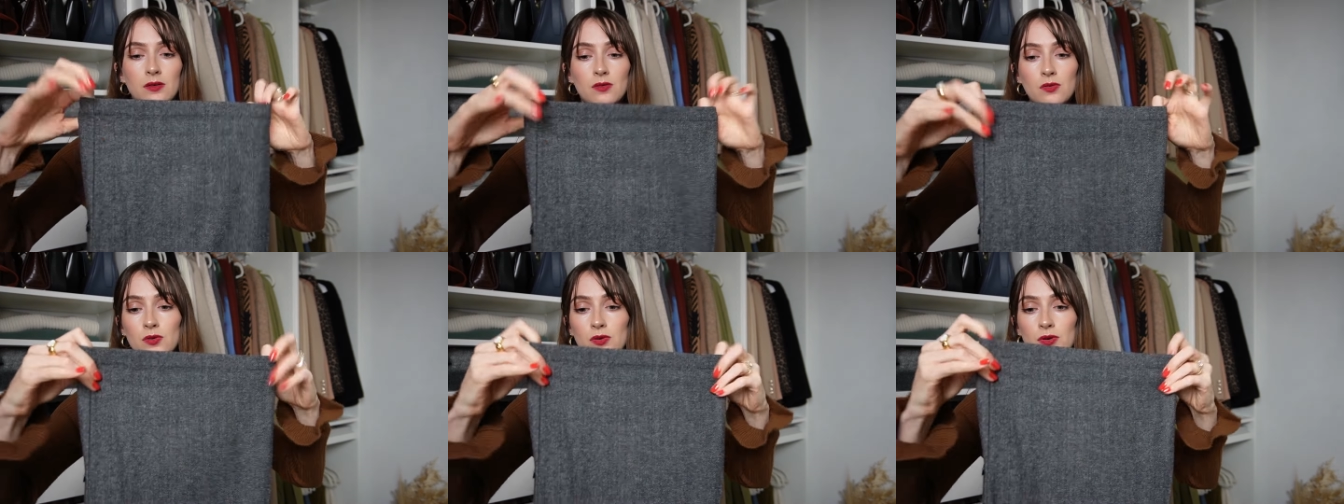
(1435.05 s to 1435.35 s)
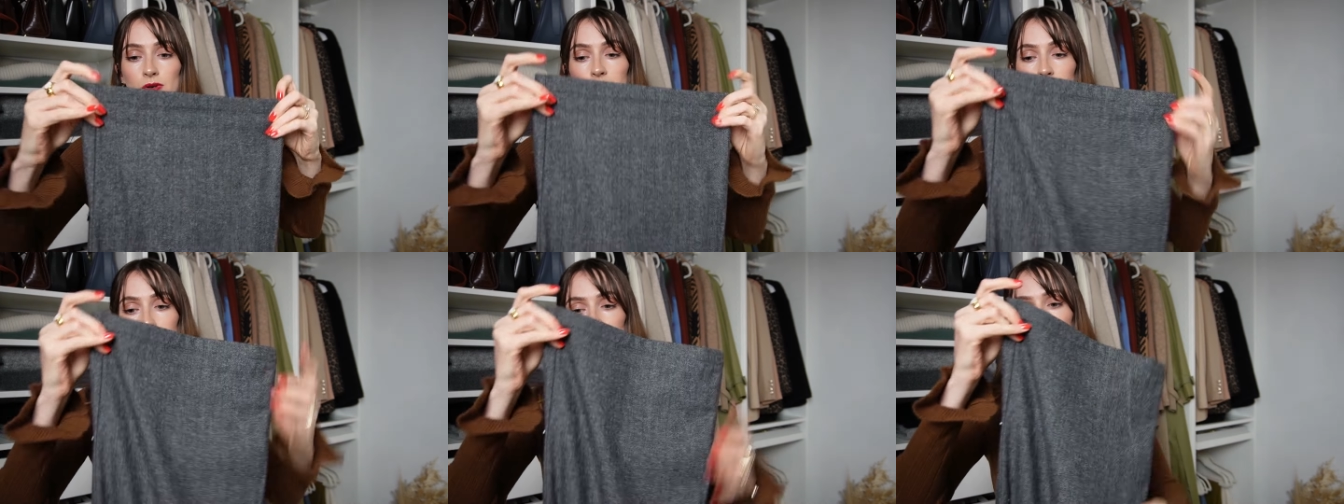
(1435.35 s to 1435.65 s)

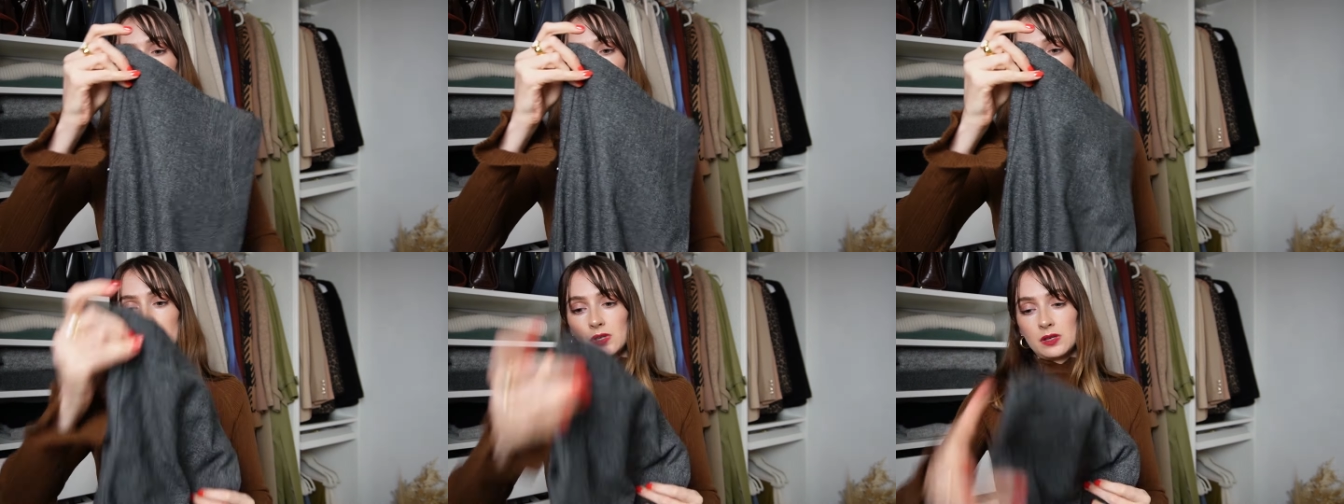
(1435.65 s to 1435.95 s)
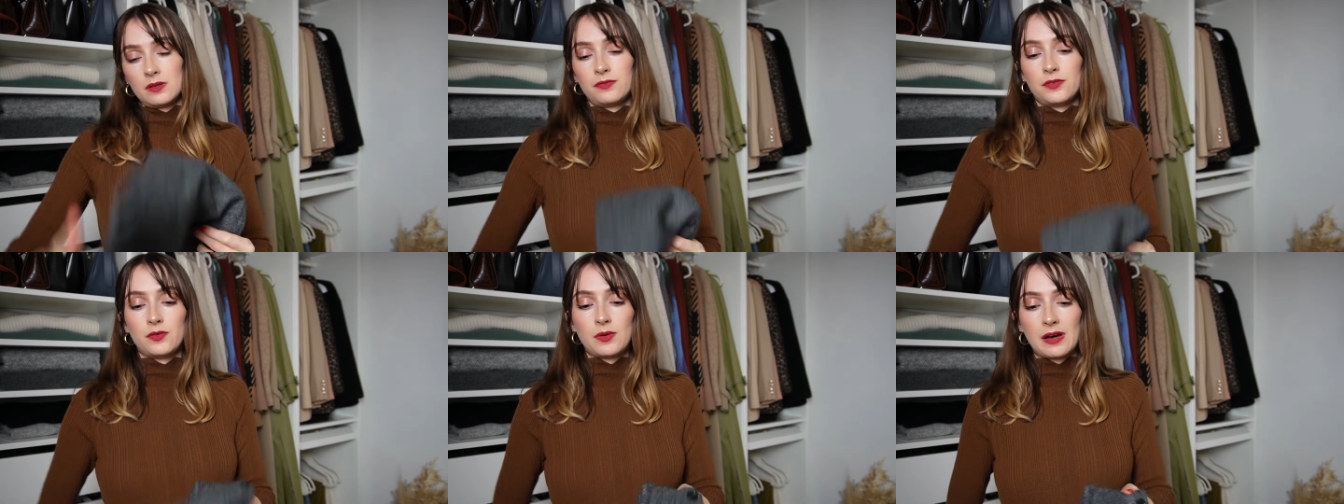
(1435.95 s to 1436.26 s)
Or
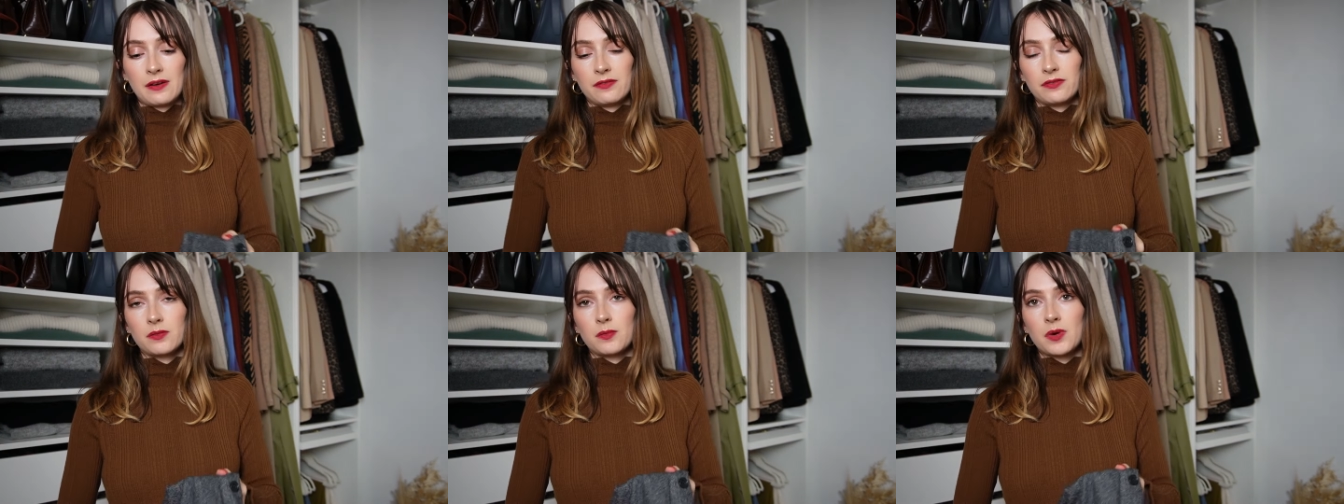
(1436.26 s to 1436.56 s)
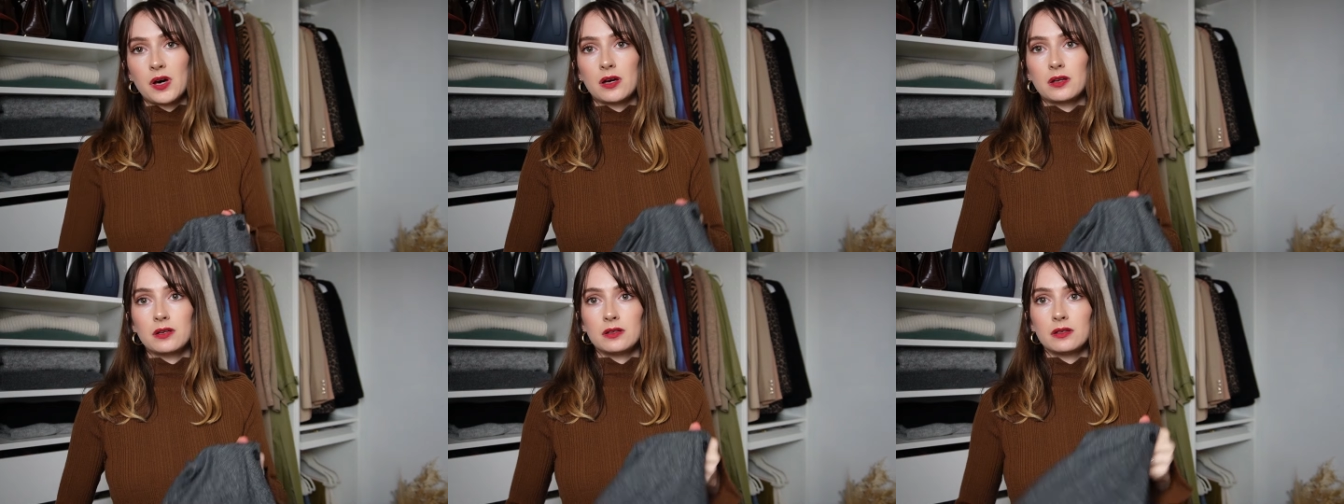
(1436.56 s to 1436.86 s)
if you have them
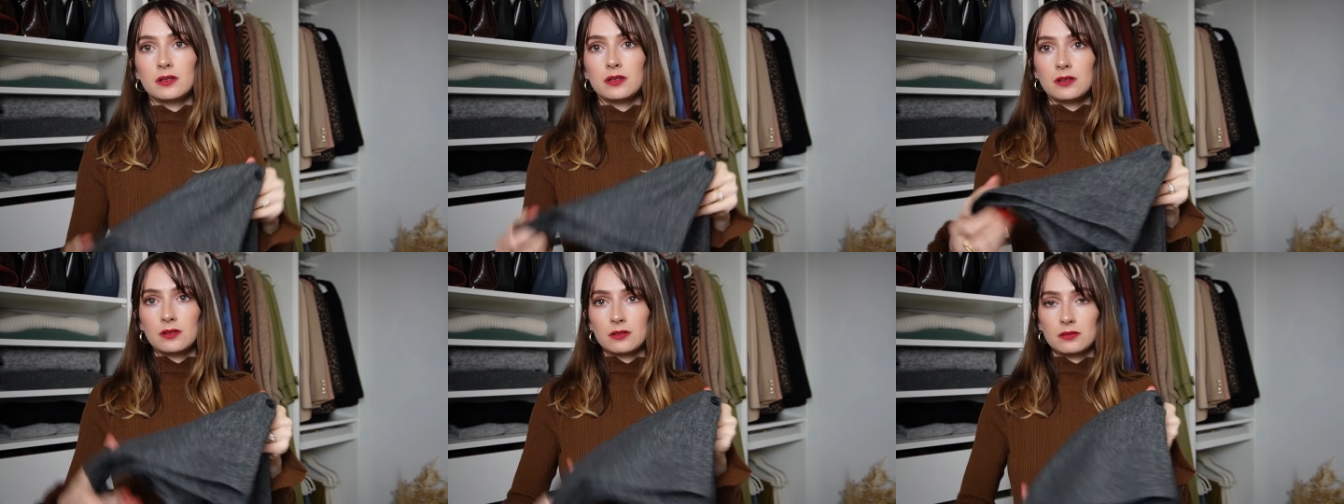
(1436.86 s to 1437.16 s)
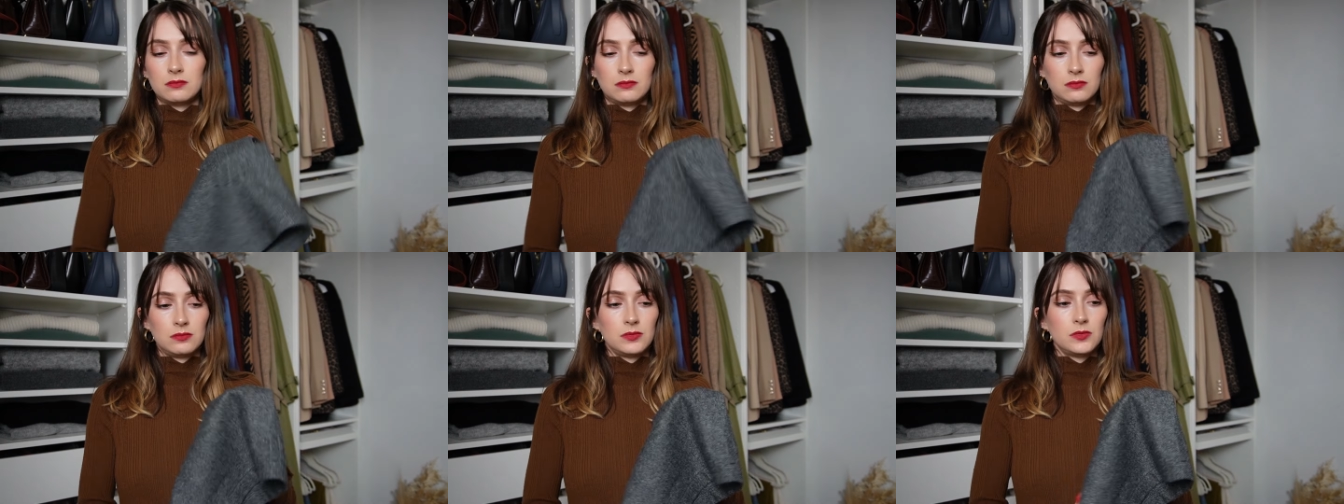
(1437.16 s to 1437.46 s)
on,
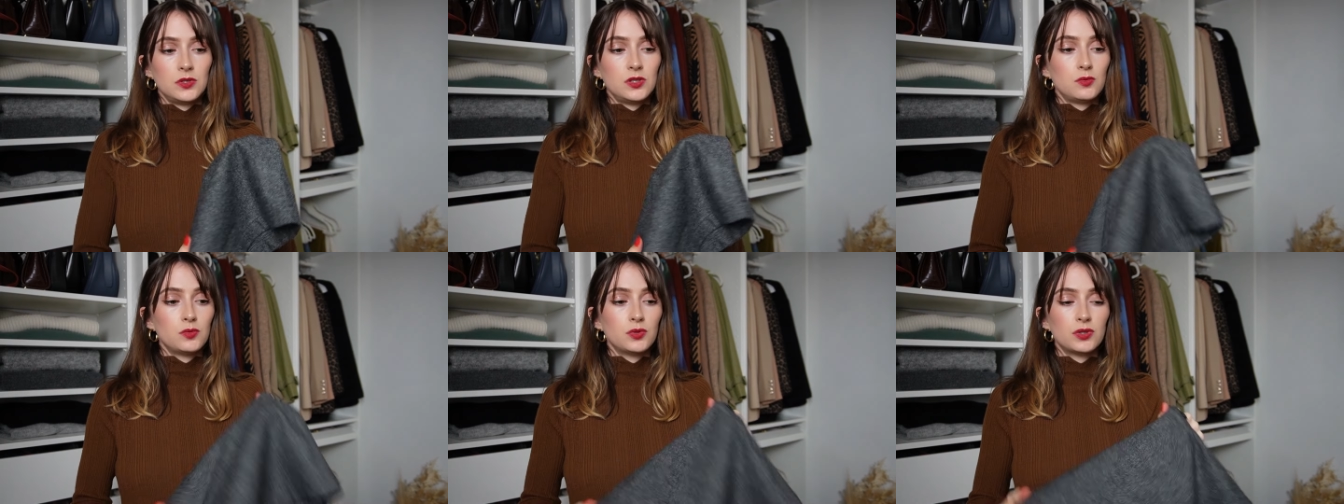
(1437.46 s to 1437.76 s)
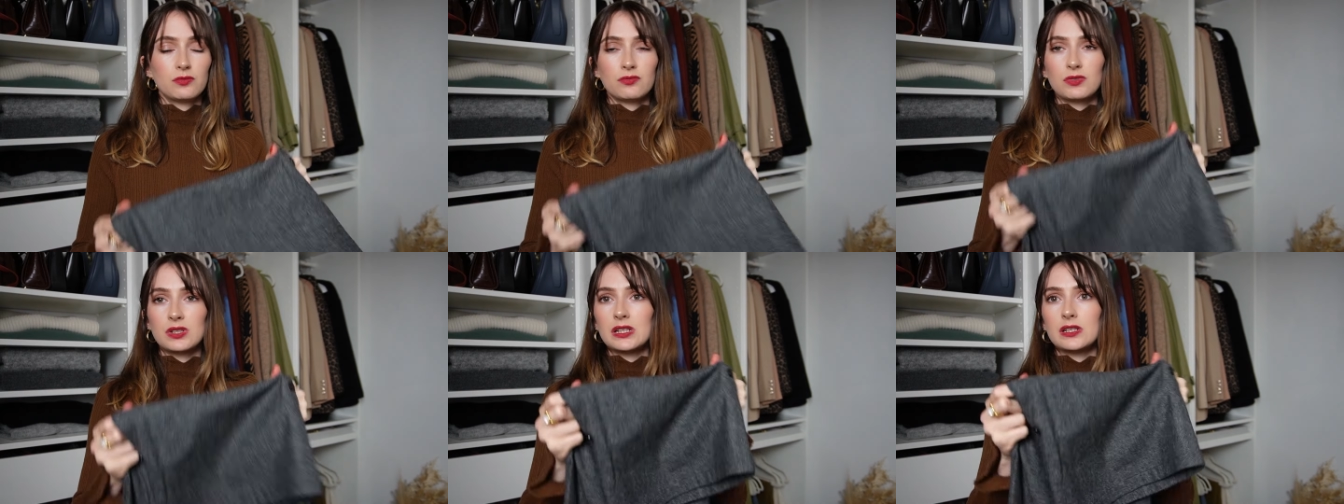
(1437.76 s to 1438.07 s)
you
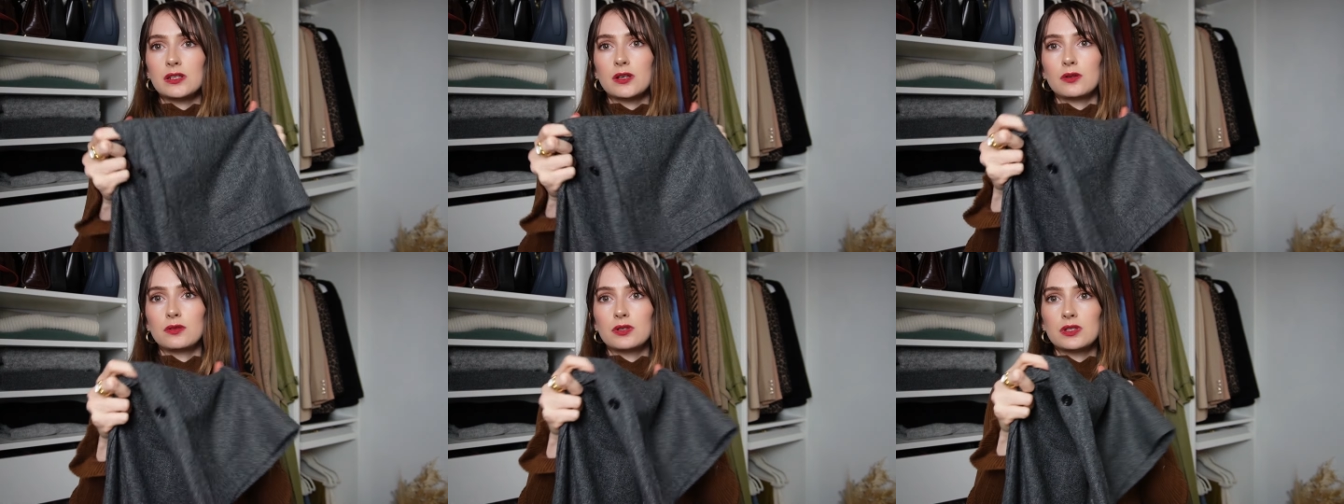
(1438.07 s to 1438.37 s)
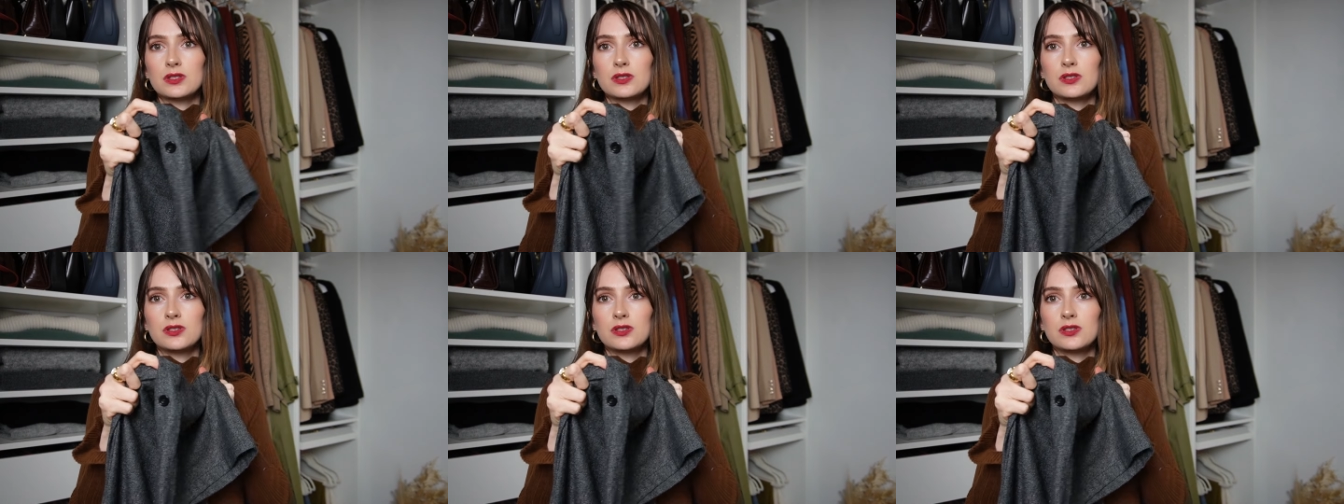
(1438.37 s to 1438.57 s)
wouldn't really notice.